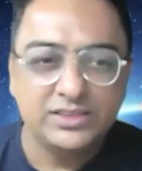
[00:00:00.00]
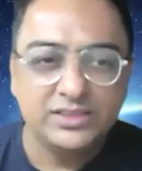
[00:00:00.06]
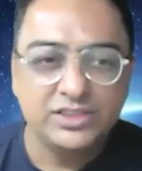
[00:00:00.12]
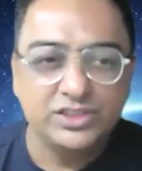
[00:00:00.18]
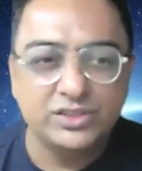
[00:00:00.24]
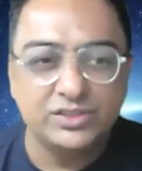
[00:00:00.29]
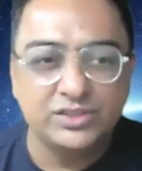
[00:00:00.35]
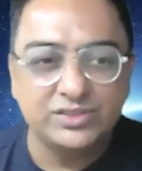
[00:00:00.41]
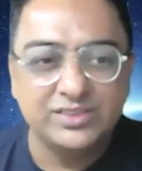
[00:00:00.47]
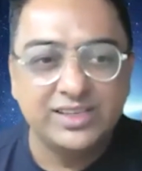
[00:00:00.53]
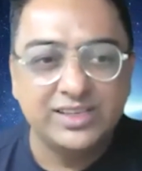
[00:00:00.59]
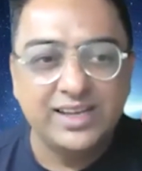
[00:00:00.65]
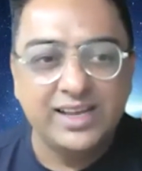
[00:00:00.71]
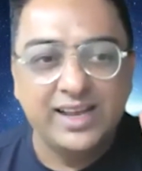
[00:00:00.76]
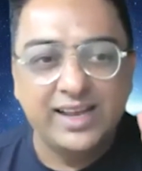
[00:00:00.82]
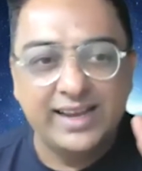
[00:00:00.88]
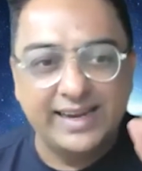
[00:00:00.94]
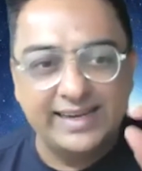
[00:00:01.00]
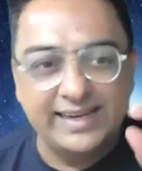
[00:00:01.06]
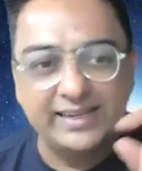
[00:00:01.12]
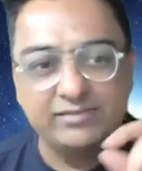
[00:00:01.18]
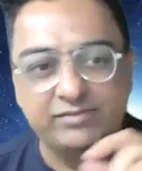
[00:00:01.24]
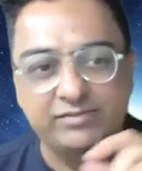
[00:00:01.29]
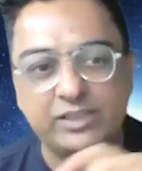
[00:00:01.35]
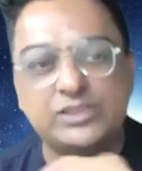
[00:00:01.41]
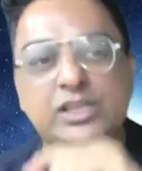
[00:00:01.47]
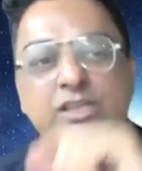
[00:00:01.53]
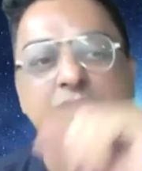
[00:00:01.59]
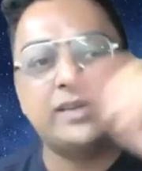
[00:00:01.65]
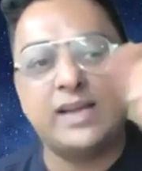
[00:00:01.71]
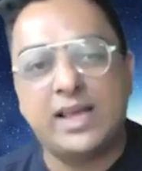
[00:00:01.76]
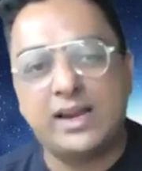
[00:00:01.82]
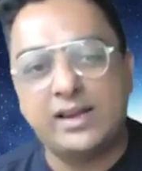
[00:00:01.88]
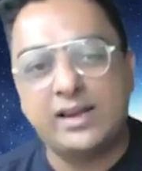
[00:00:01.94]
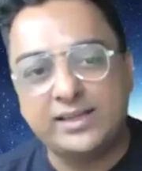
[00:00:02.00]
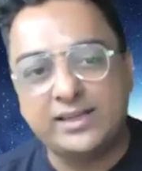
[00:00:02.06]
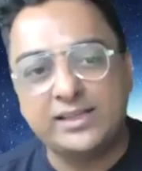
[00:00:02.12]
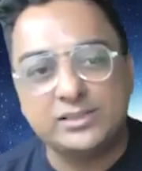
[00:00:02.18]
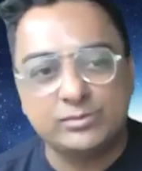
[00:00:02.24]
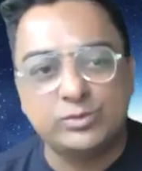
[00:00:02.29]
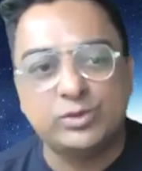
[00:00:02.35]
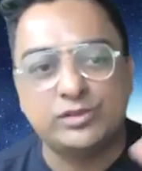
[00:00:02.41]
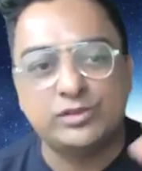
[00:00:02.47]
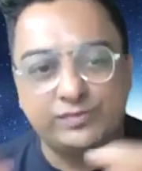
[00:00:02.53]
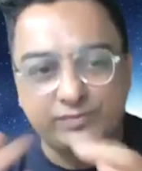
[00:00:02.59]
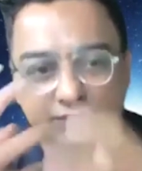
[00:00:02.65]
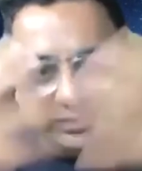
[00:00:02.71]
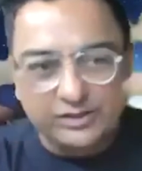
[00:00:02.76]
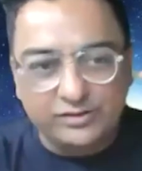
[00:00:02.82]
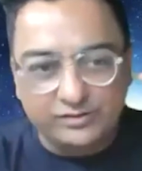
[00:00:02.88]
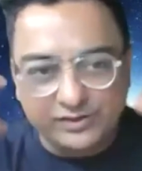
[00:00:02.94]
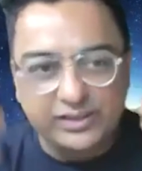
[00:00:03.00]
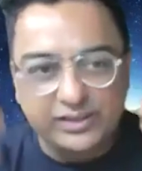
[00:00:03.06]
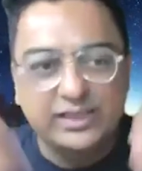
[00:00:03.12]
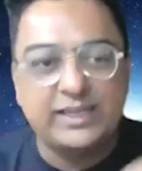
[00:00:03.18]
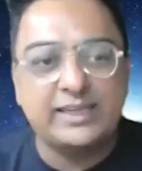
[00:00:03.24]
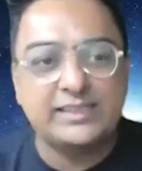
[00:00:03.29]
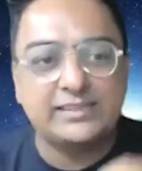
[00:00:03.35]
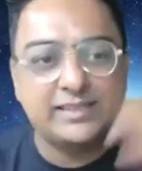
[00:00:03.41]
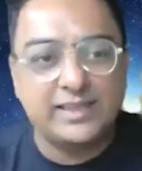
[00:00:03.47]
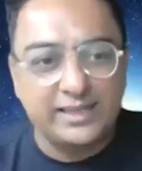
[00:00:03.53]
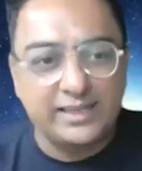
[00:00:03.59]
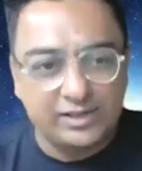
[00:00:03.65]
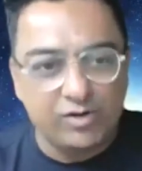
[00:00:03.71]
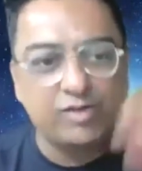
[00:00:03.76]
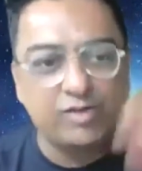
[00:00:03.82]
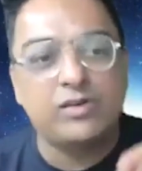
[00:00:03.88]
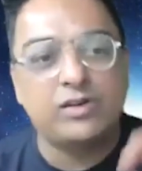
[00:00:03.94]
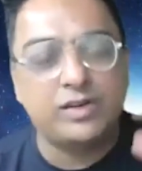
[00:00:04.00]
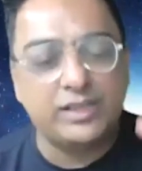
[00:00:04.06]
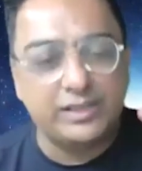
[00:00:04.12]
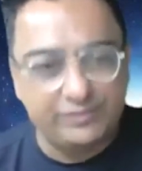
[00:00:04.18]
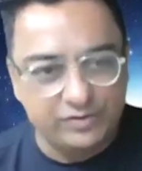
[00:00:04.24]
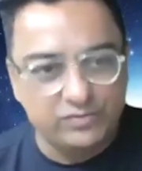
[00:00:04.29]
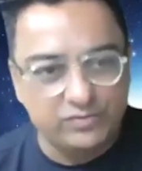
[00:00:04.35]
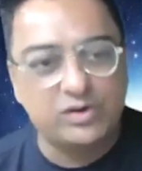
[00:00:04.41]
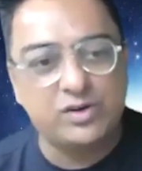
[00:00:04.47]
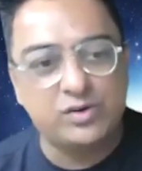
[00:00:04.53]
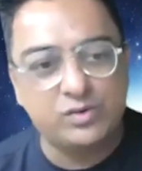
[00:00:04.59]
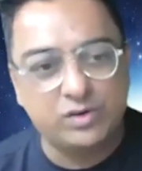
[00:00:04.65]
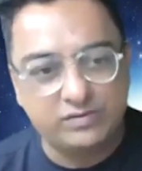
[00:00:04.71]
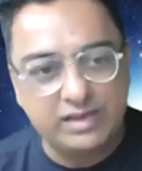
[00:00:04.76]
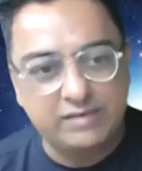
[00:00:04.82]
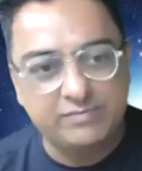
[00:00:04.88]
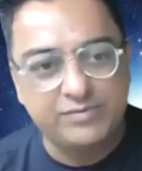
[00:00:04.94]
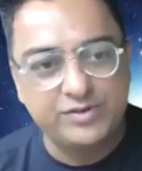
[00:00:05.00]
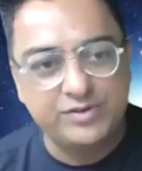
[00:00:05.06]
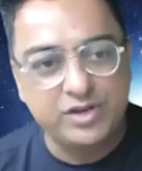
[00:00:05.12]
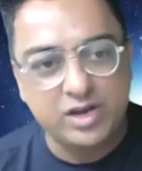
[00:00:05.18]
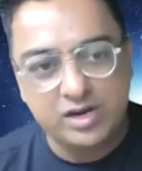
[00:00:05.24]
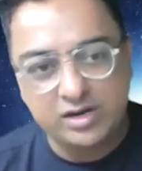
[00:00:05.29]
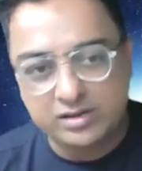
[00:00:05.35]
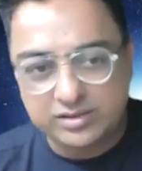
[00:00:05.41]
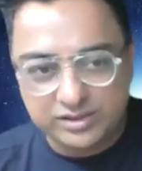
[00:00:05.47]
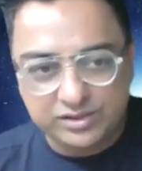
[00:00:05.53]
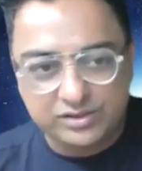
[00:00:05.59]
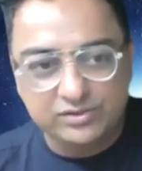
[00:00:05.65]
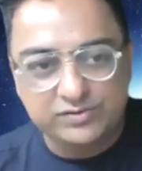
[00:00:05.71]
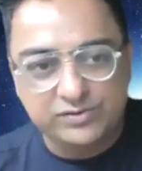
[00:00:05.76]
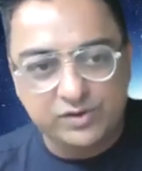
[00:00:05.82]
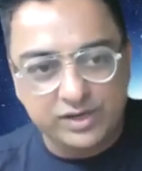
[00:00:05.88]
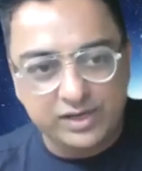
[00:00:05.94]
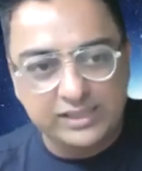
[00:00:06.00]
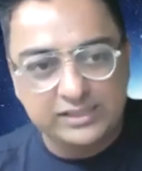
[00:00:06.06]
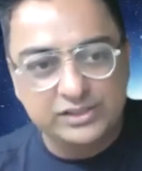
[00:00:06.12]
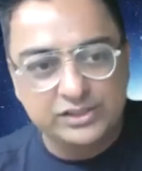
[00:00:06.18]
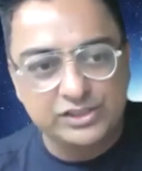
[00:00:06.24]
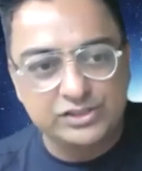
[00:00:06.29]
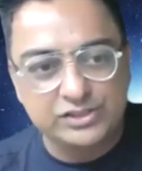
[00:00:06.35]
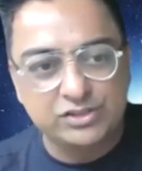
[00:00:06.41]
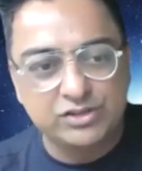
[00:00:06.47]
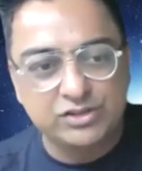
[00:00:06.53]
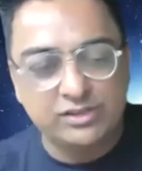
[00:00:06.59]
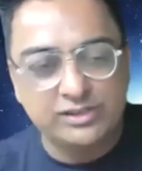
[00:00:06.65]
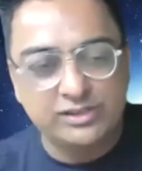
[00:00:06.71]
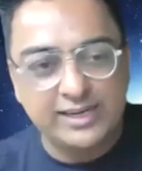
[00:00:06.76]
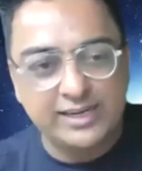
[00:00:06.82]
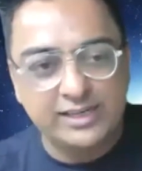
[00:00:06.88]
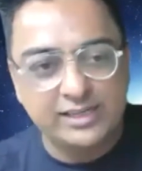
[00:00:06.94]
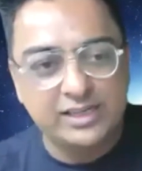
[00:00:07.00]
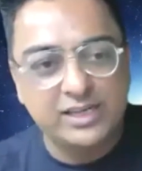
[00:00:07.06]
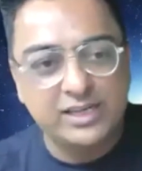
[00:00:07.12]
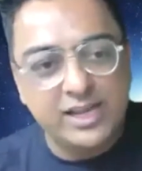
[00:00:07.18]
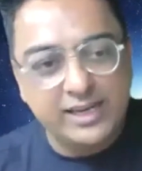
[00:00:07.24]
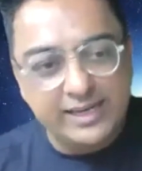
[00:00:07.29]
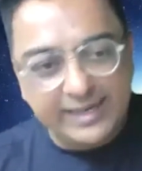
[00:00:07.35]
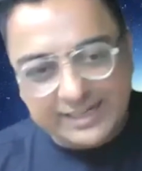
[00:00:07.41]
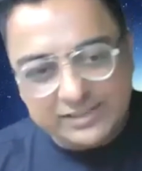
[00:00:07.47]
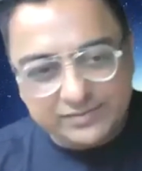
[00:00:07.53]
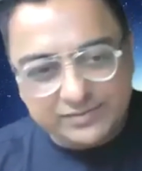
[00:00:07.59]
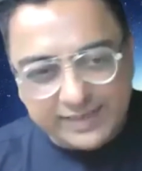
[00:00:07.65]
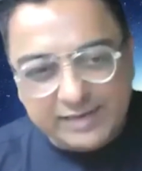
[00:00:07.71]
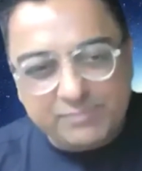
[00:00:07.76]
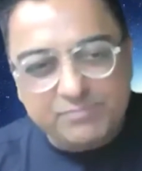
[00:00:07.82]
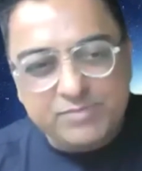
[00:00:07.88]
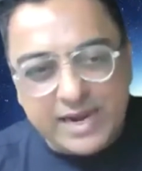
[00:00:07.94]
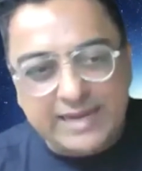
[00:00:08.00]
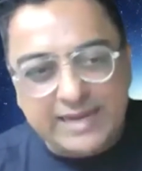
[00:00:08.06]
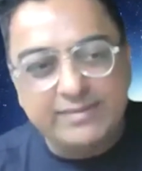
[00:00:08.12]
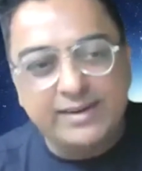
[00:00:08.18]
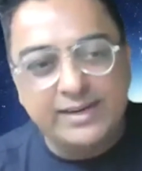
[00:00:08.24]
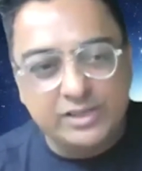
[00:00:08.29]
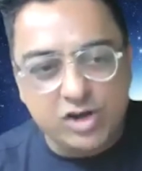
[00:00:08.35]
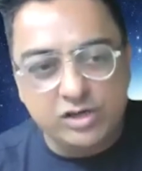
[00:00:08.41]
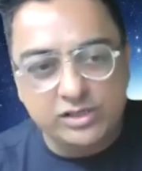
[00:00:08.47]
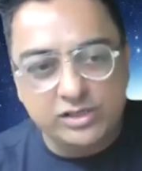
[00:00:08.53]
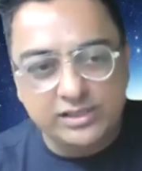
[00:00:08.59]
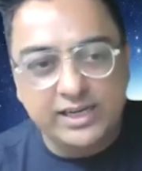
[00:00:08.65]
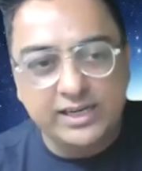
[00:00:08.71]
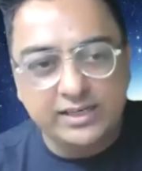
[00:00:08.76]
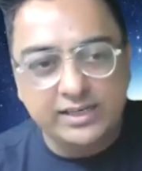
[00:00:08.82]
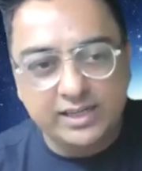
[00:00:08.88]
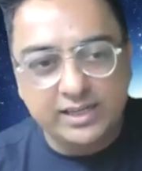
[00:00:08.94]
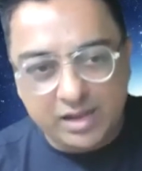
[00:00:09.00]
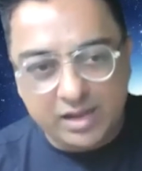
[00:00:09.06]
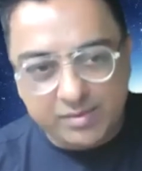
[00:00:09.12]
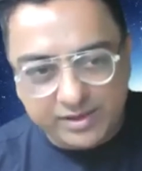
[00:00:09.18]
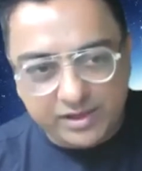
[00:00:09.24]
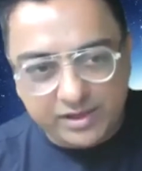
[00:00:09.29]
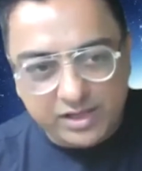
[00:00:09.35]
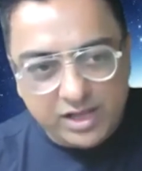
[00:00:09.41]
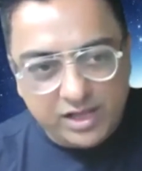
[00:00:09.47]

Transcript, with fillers: You know, virtual reality is more when you wear a headset, or if you want to do a web V R, you know, for educational content. It's very private content. I mean,